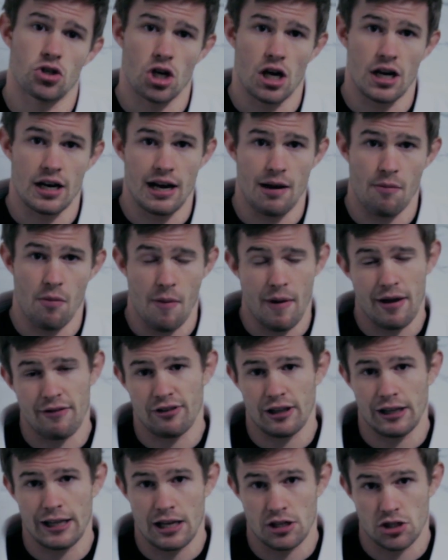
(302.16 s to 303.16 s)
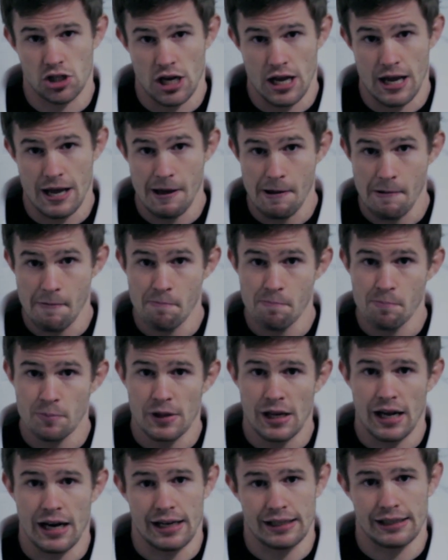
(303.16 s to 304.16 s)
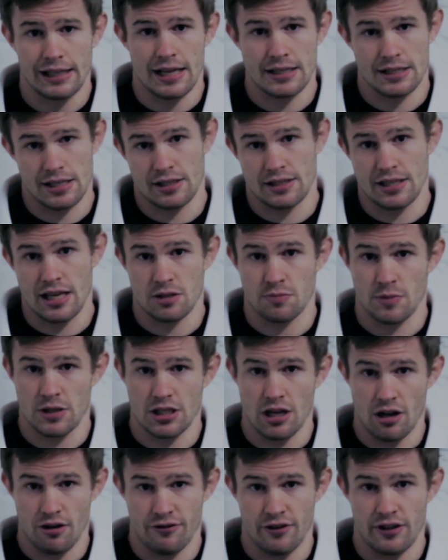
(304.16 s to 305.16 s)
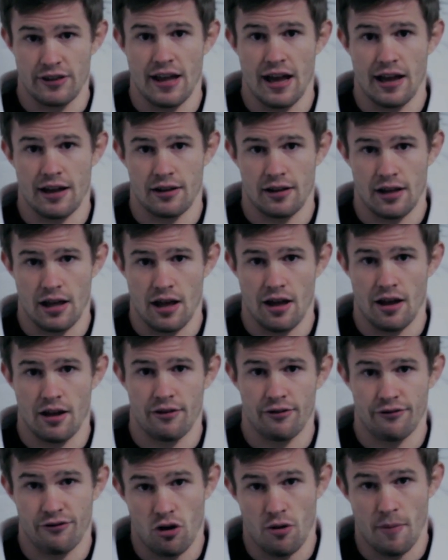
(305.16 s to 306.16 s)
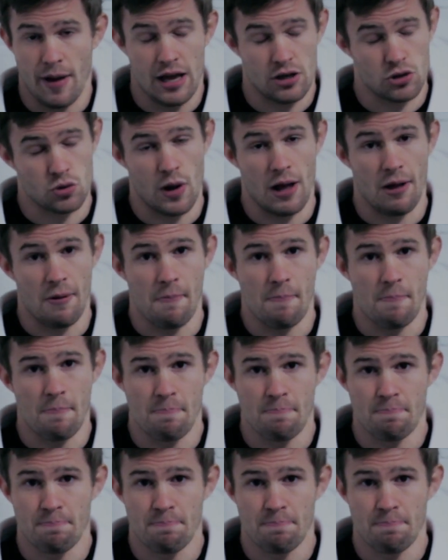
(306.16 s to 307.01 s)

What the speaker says: training MMA for the last year, and I'd like to test myself in that format as well.